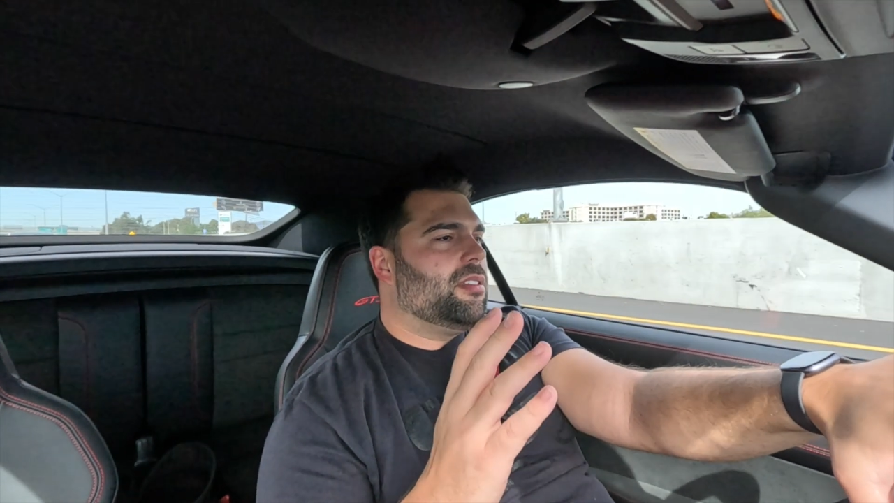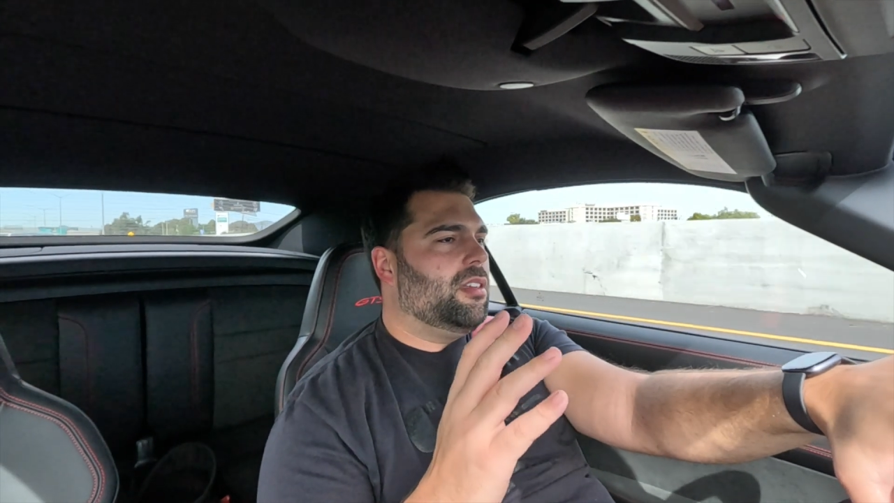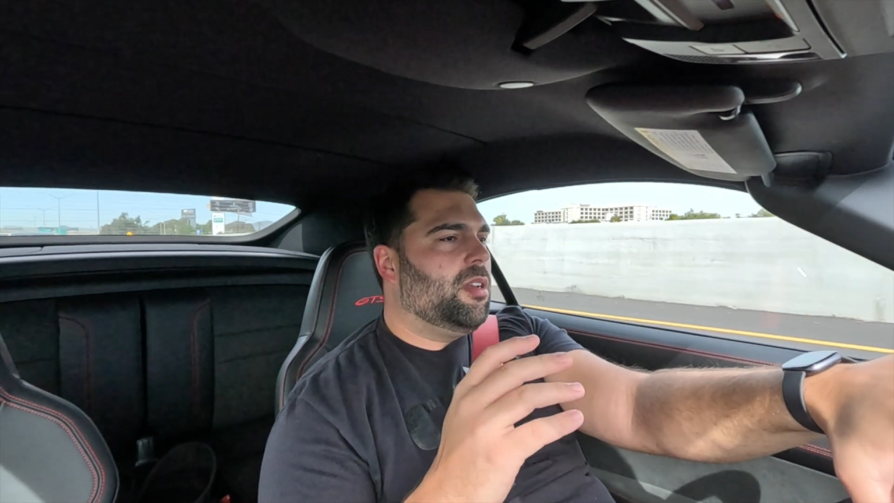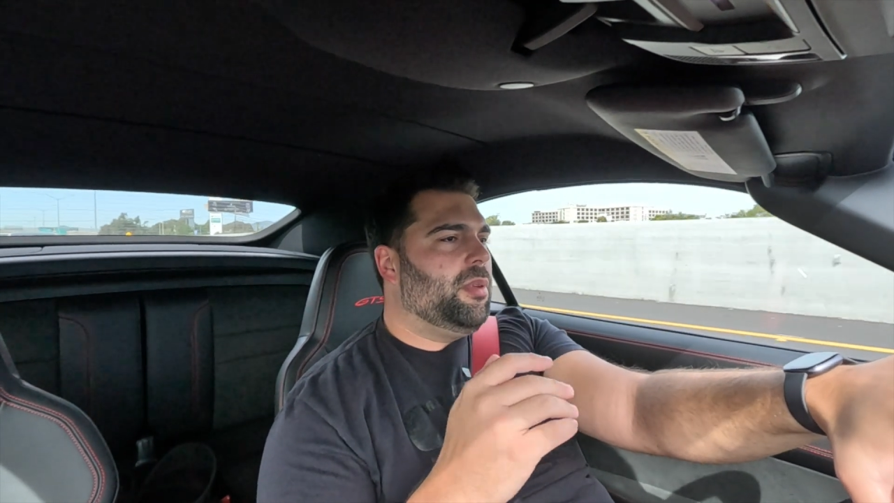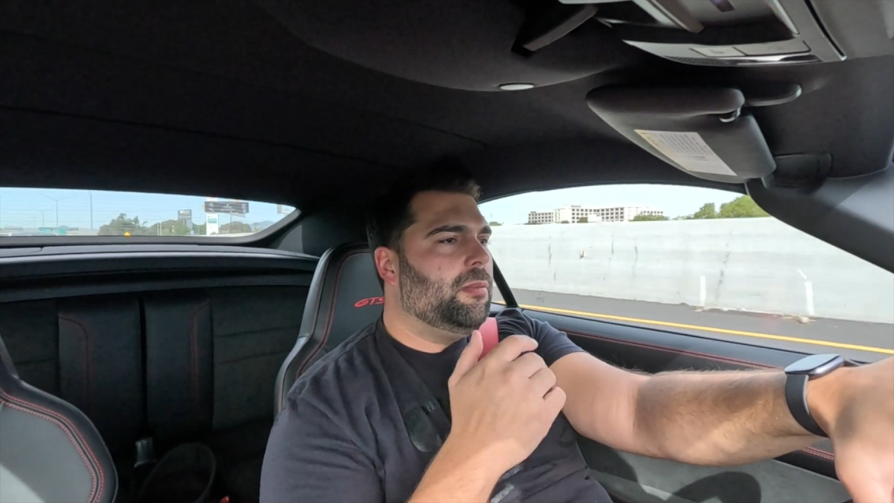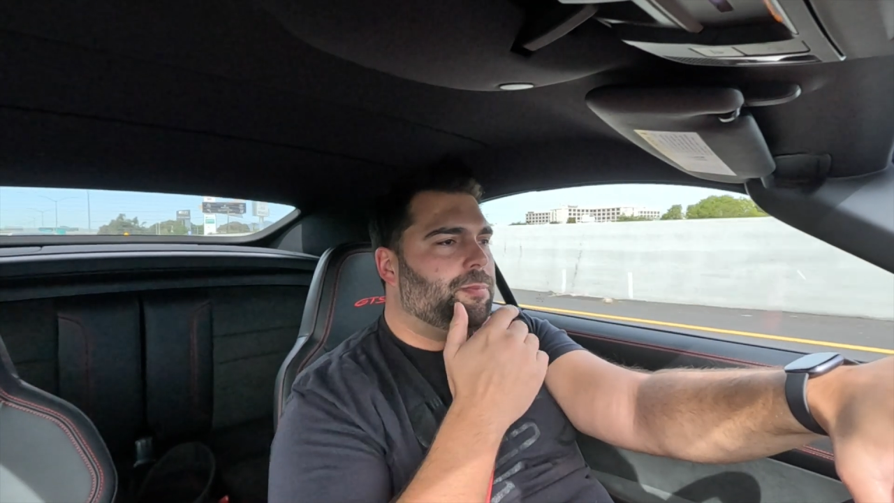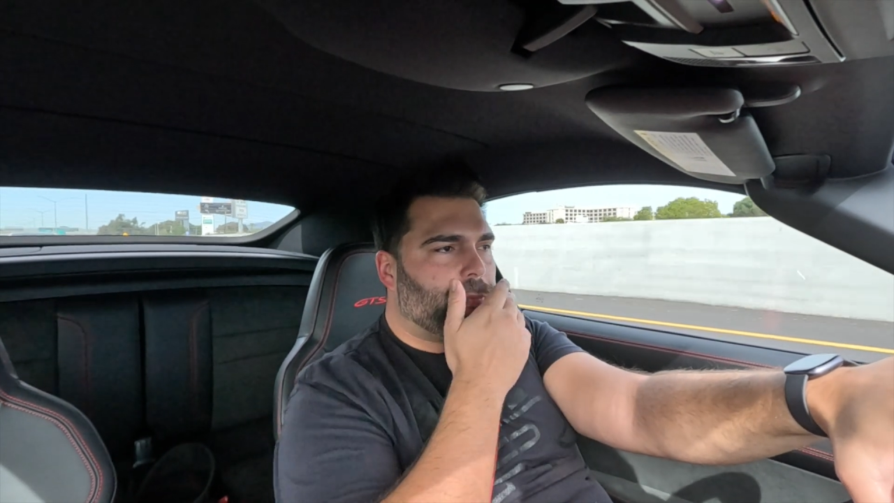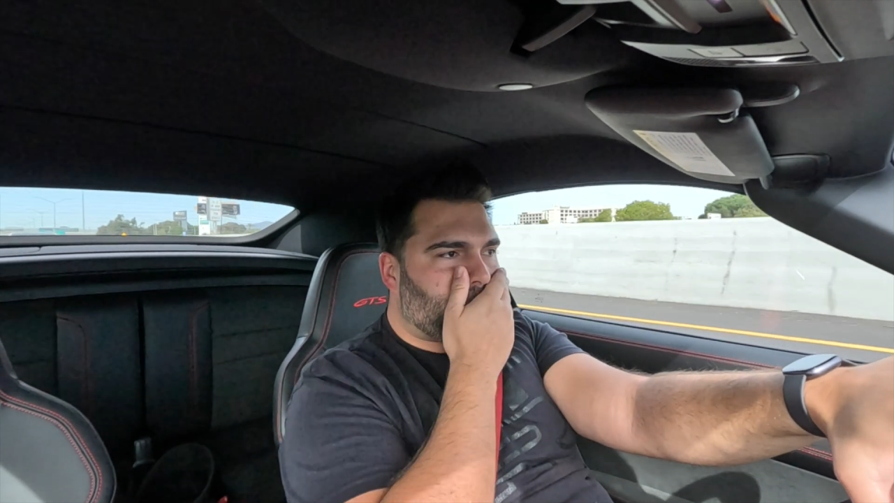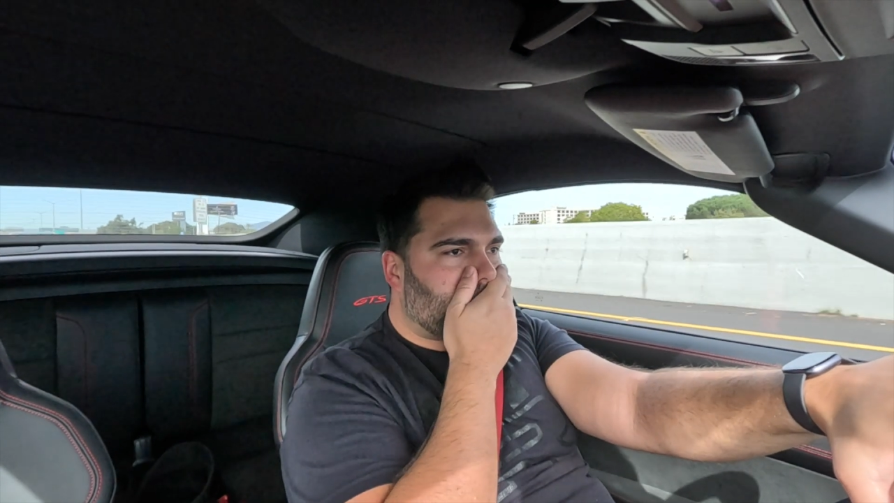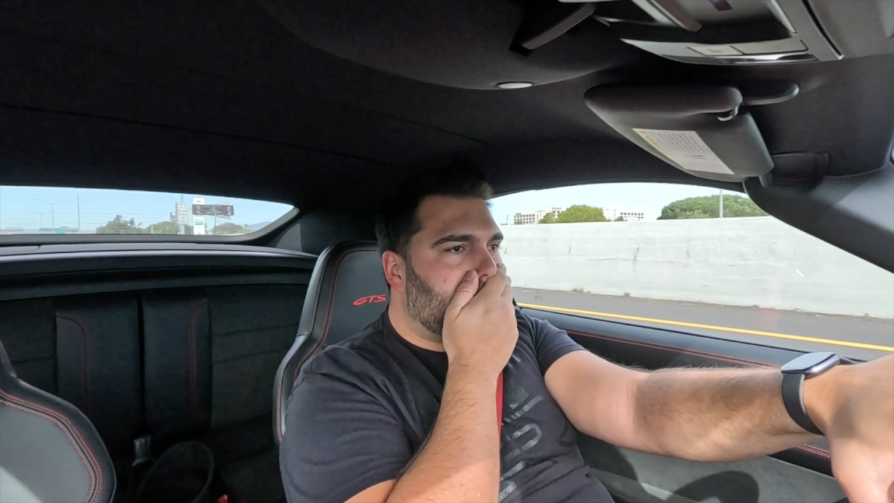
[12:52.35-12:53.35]
you know what I
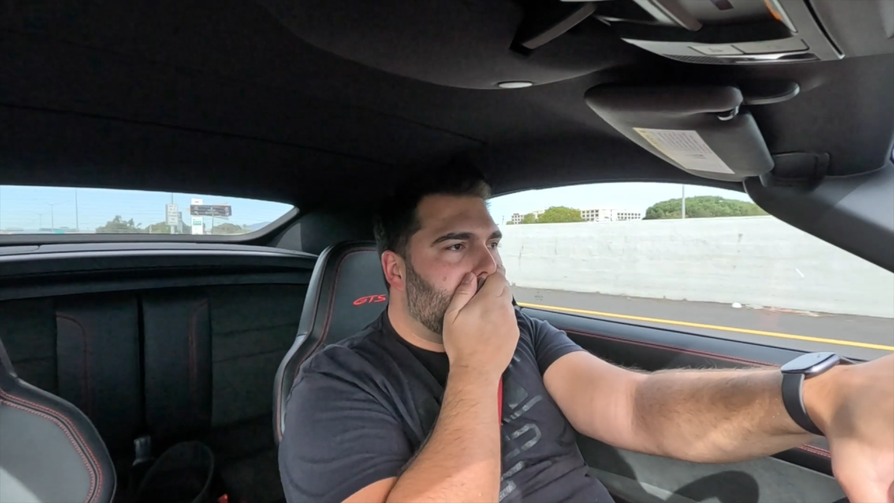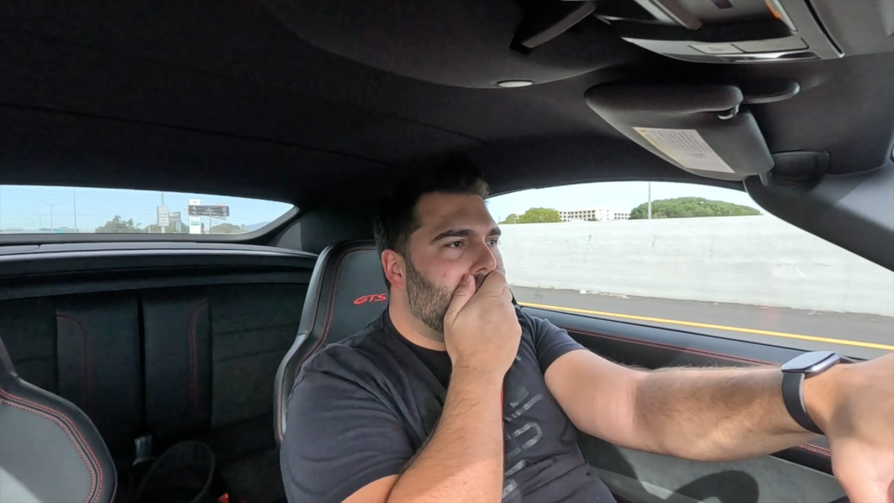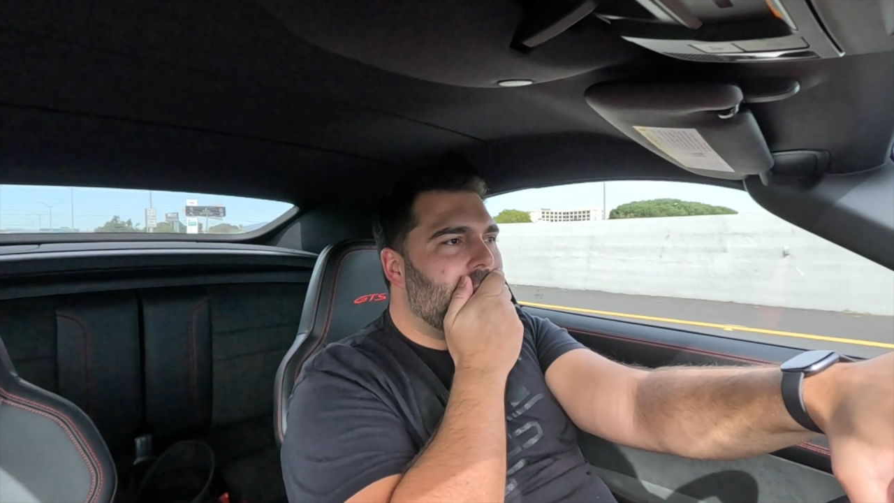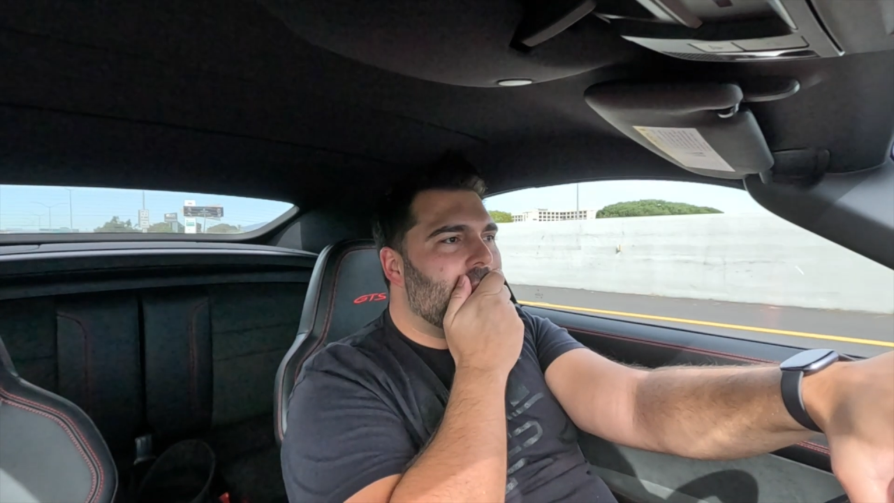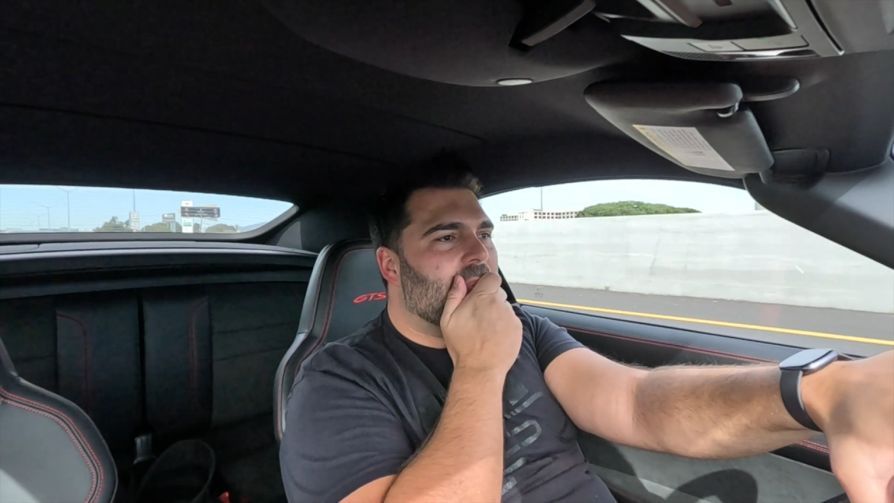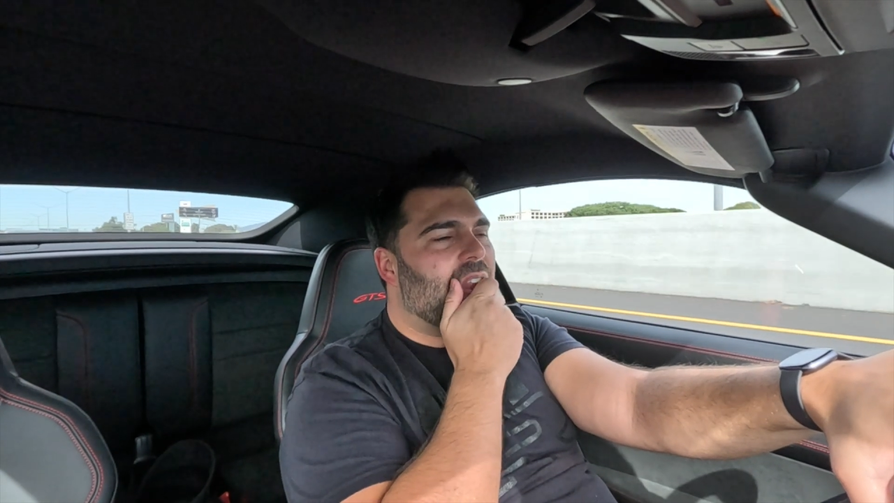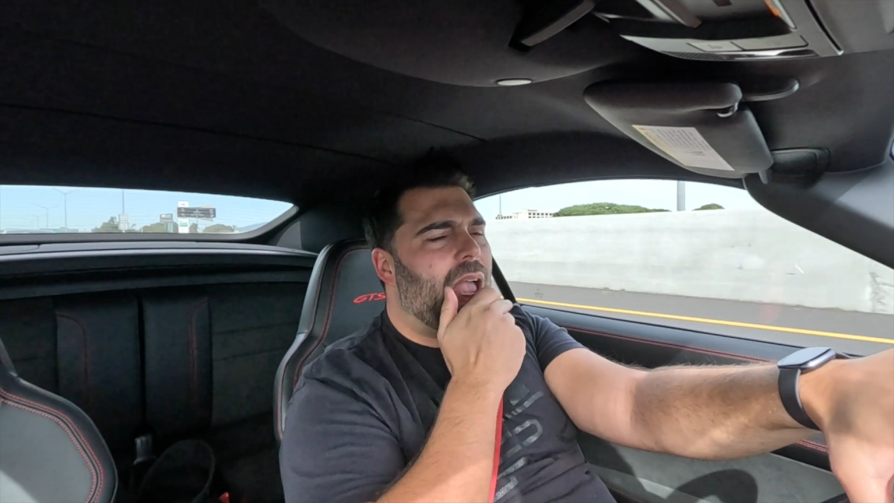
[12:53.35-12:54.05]
mean?